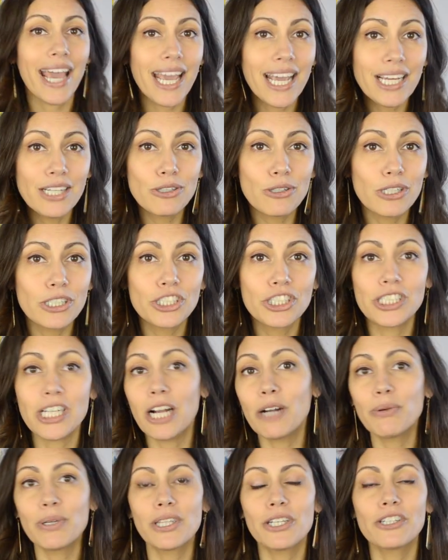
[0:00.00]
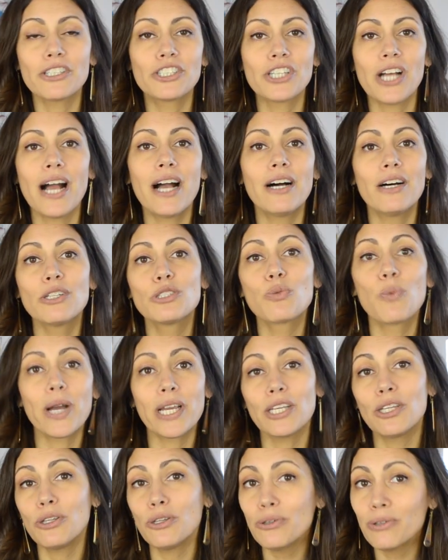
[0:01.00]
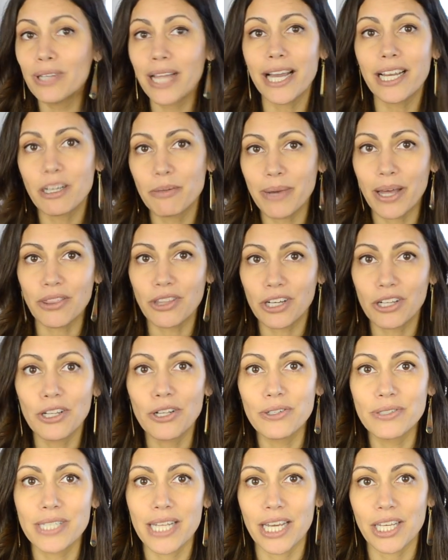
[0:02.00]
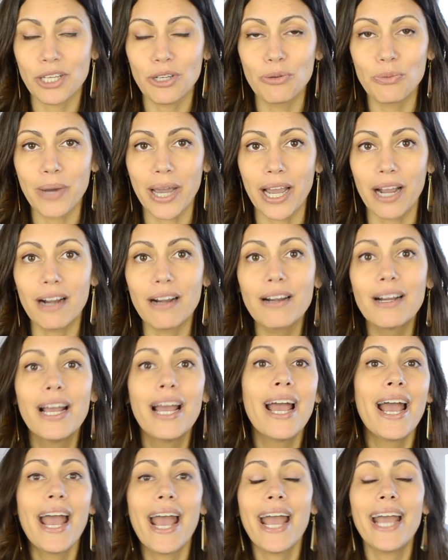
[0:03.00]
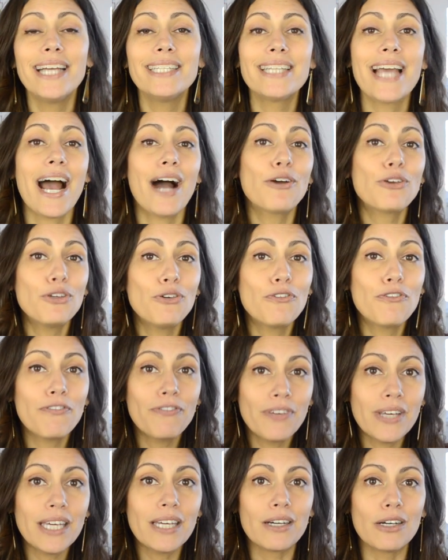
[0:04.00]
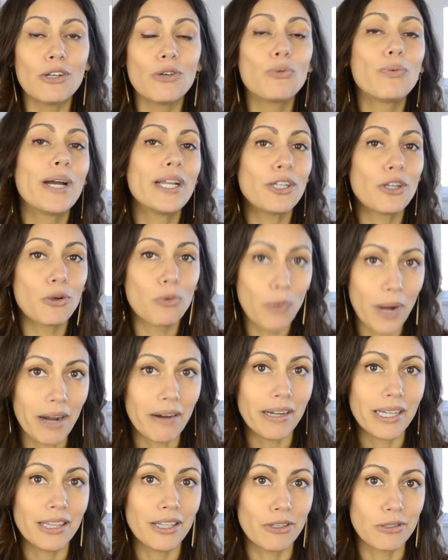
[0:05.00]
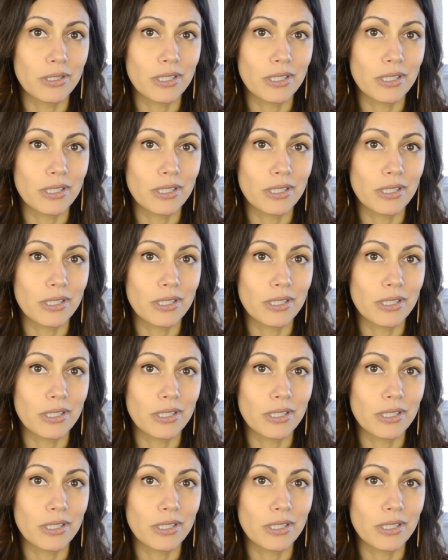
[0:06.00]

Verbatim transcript: And or share with your child what you like about the clothes that you wear and how you feel when you're wearing those